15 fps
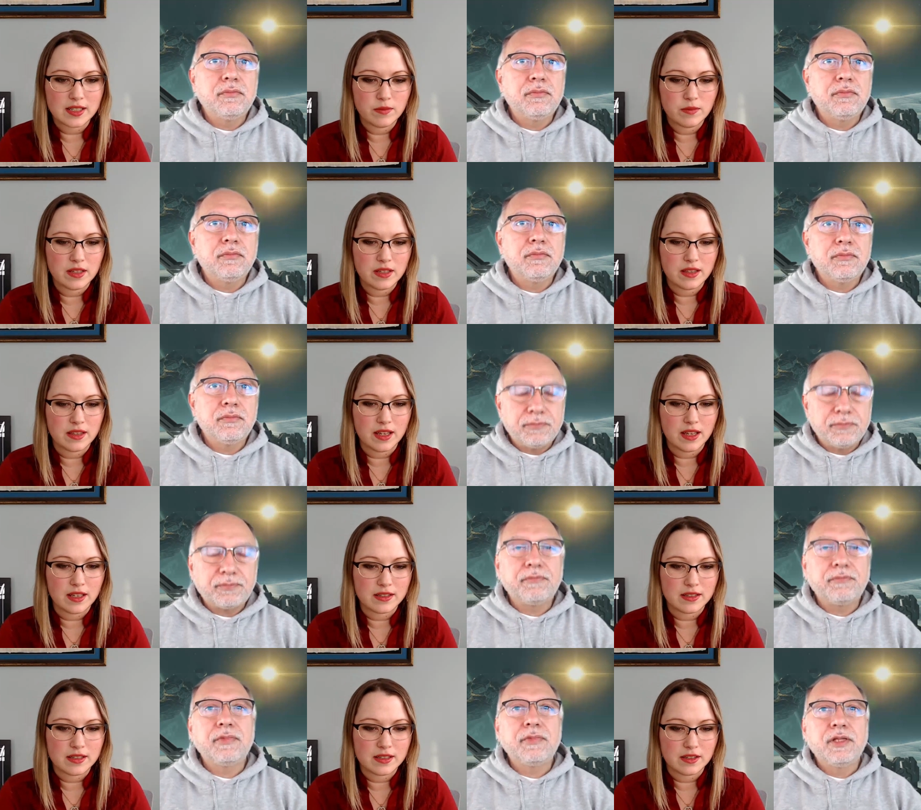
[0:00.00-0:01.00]
Speaker 1: Is that something
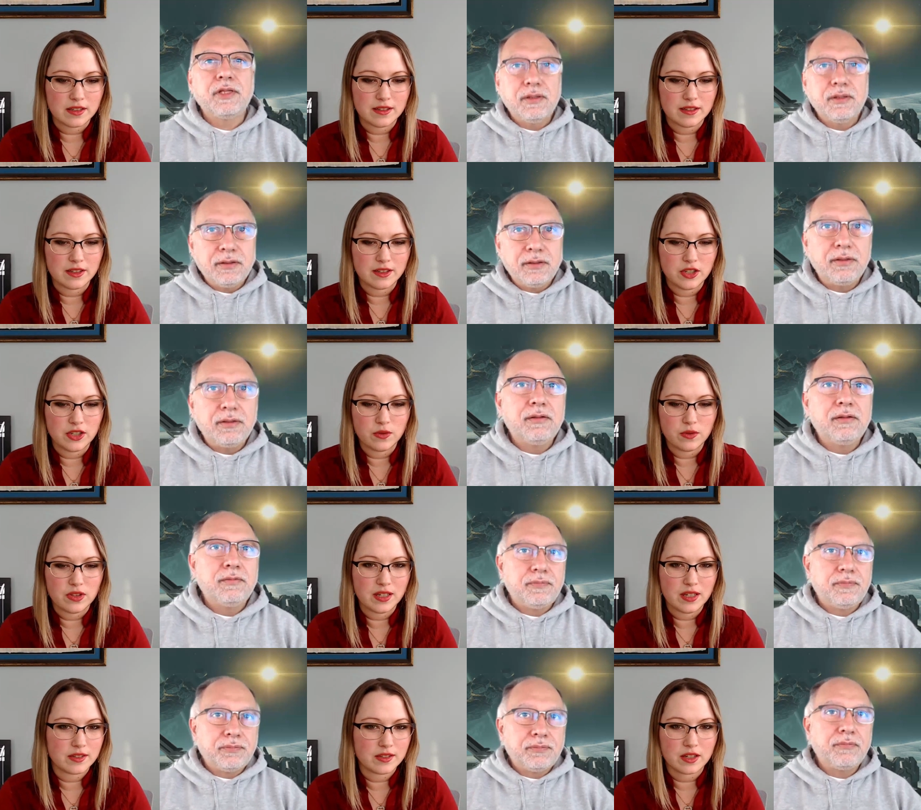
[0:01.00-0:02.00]
that
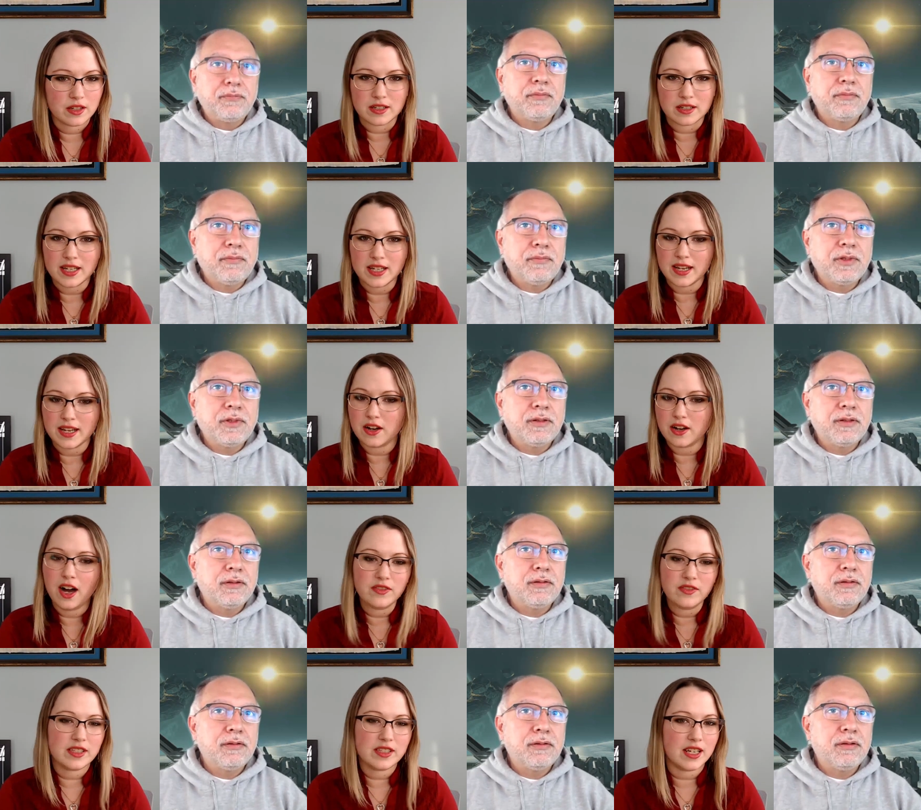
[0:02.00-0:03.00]
you think is going to
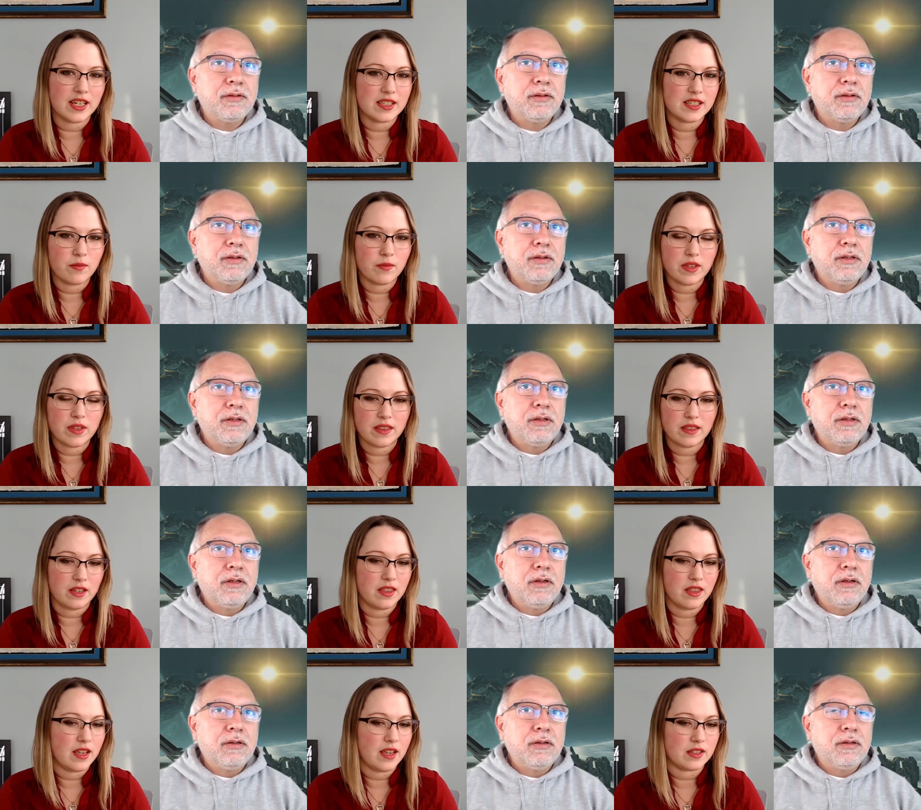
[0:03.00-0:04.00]
take off? Is that
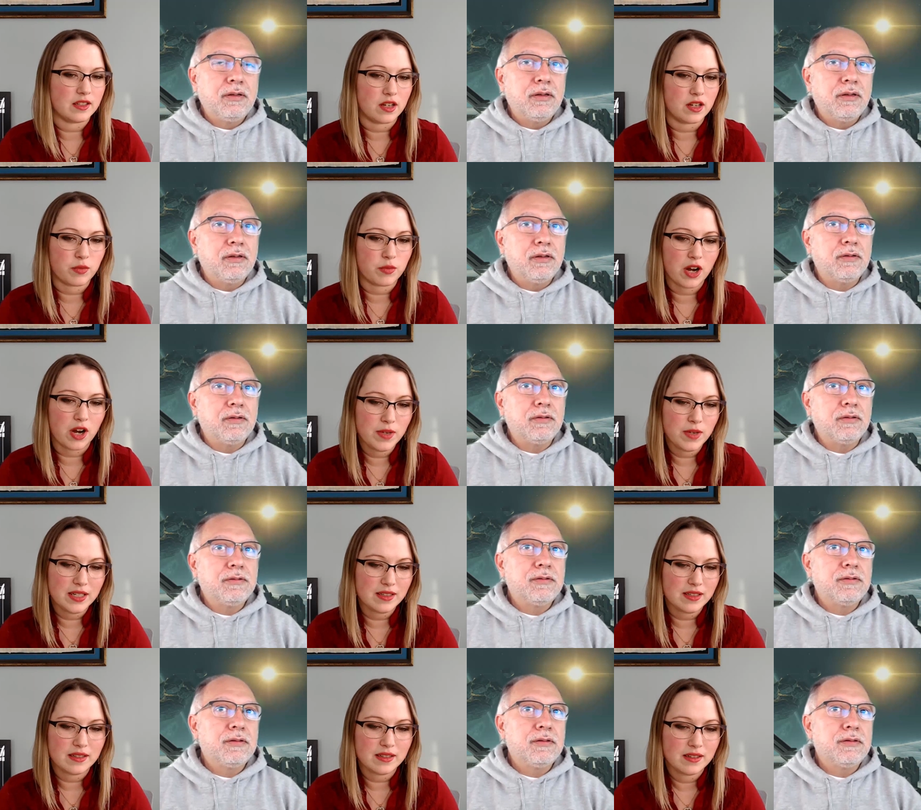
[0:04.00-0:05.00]
something that you think has a lot of
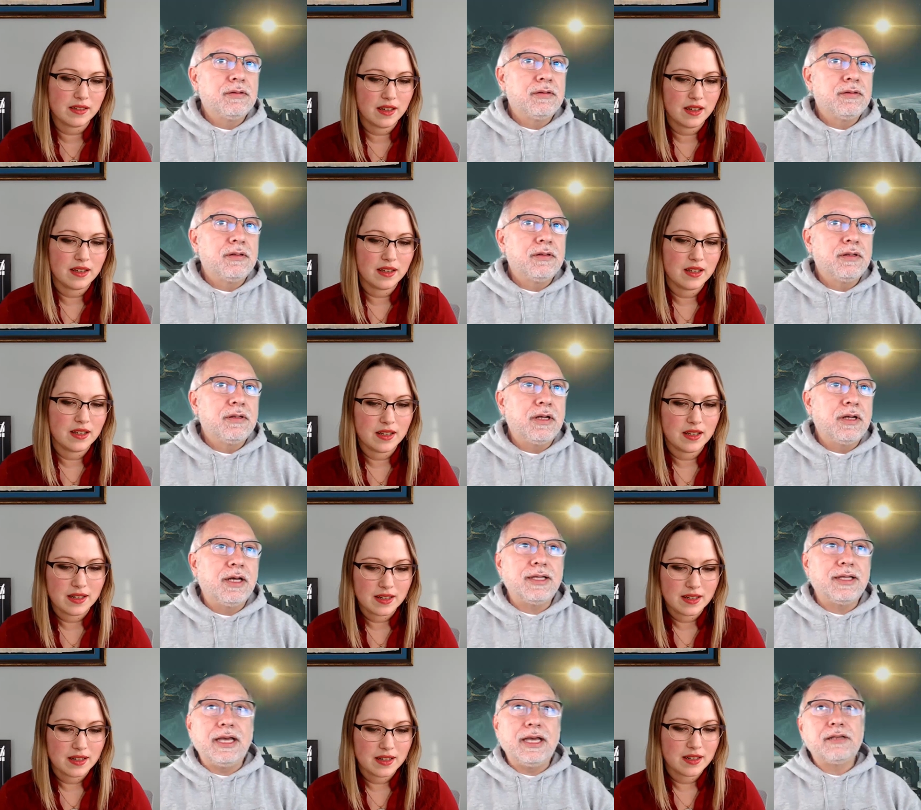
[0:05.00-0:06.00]
promise?
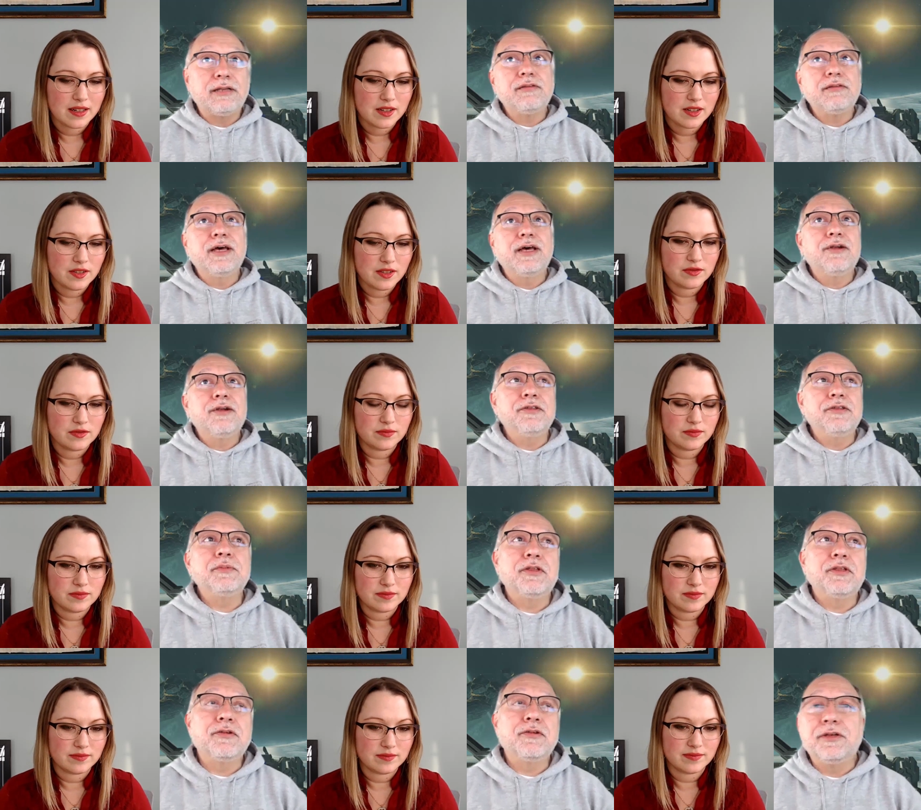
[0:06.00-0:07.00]
Speaker 2: It's not only
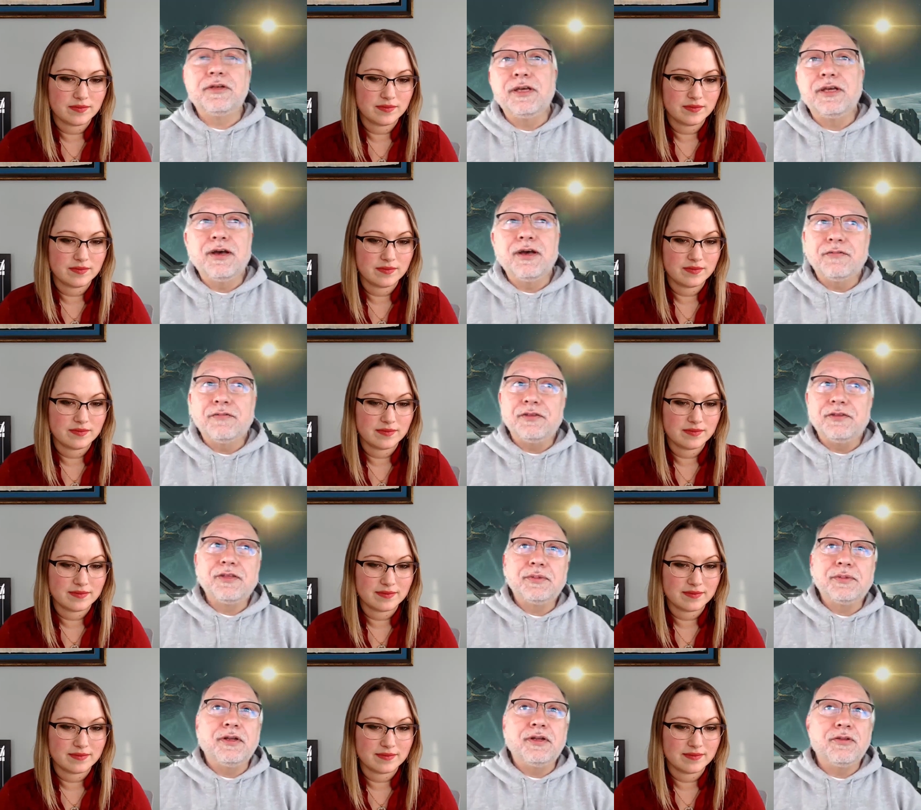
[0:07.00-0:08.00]
something that's going to take off,
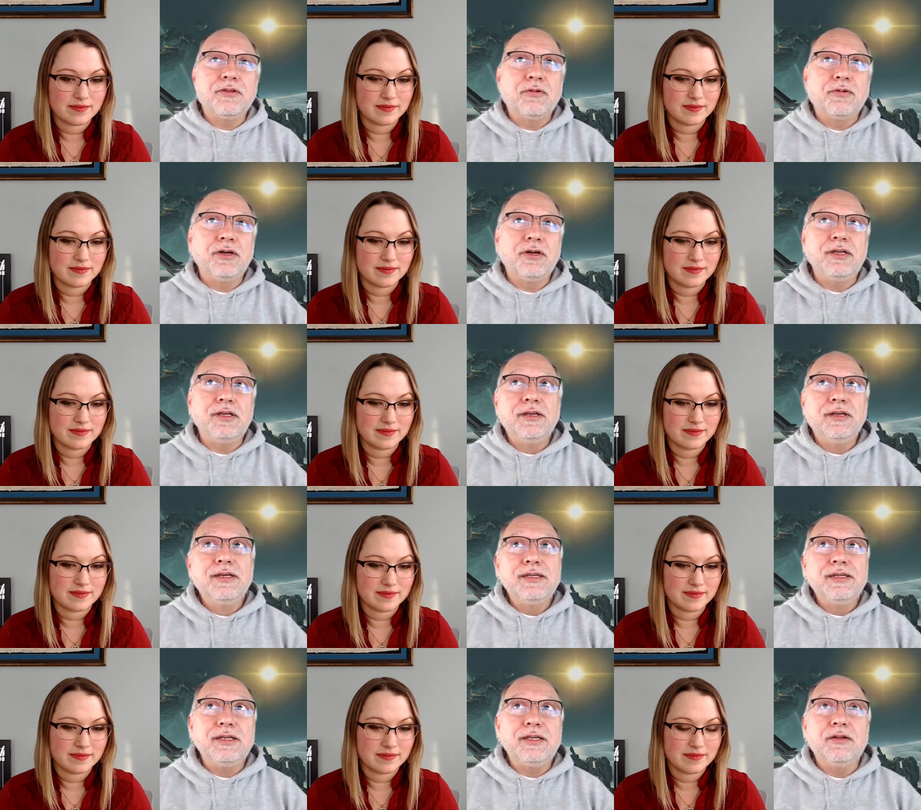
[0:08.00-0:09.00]
it's something that's
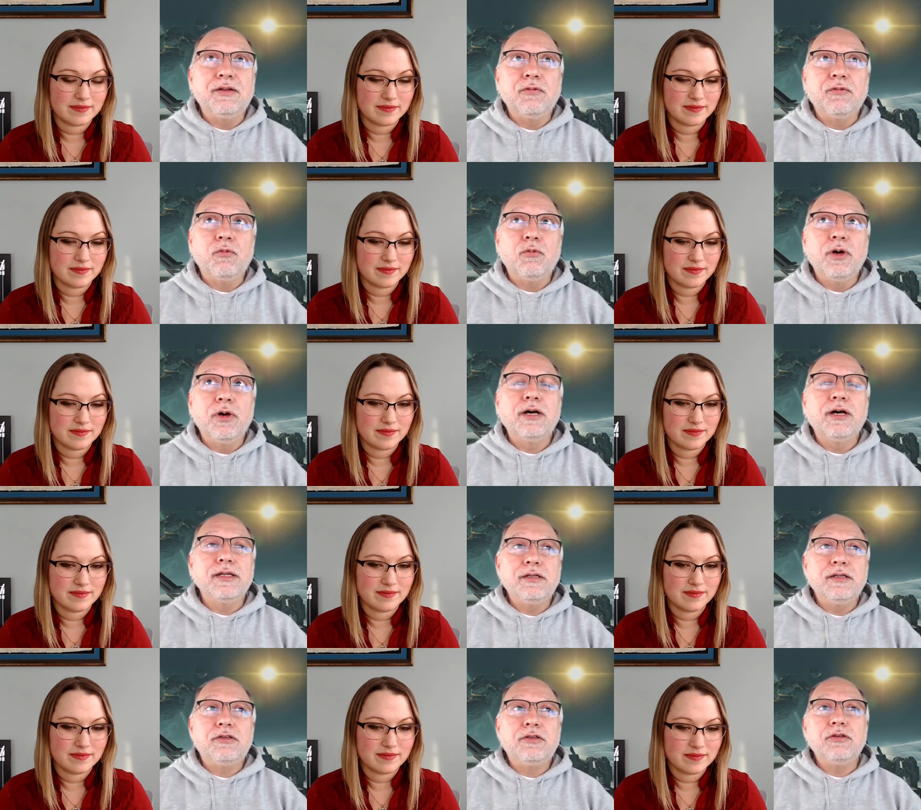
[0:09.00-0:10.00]
already, you know,
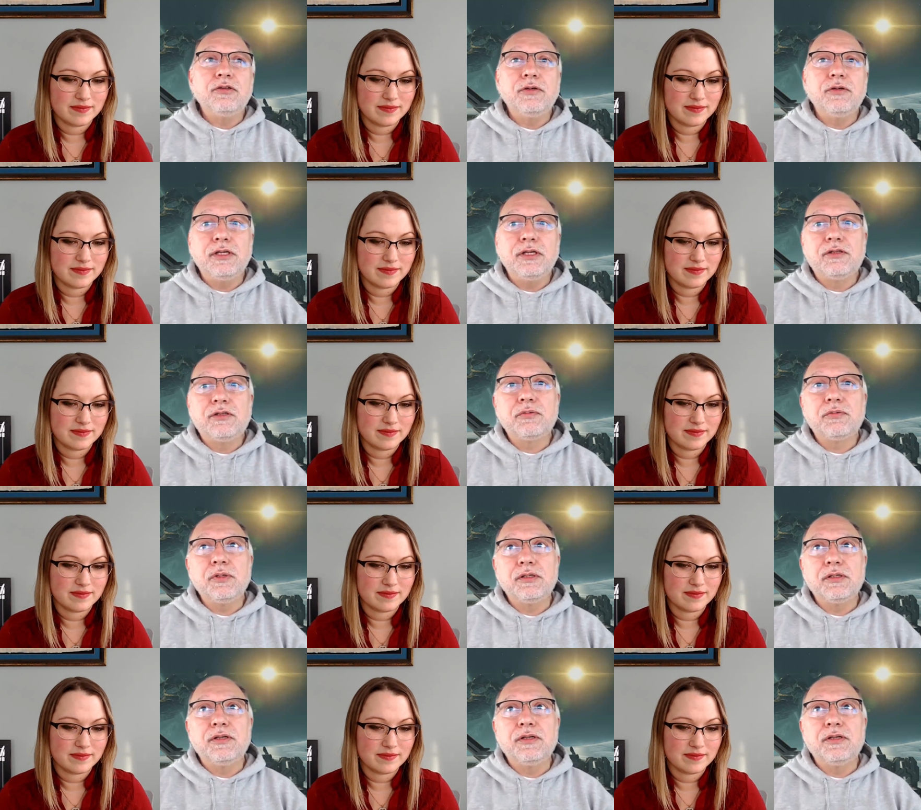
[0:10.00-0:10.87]
well into its